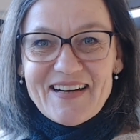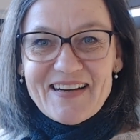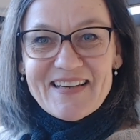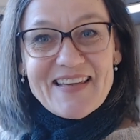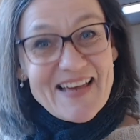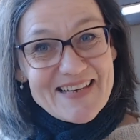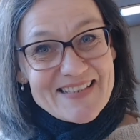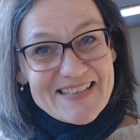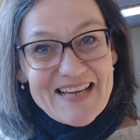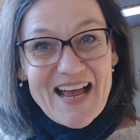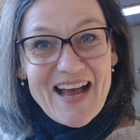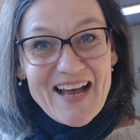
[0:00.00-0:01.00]

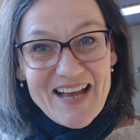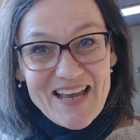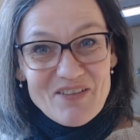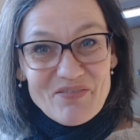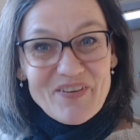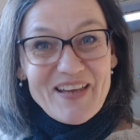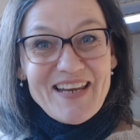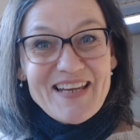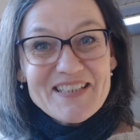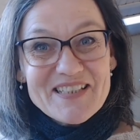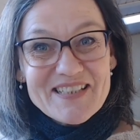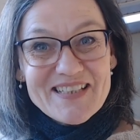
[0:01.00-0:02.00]
Yes, I
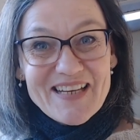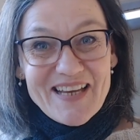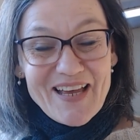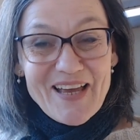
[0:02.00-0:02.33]
finished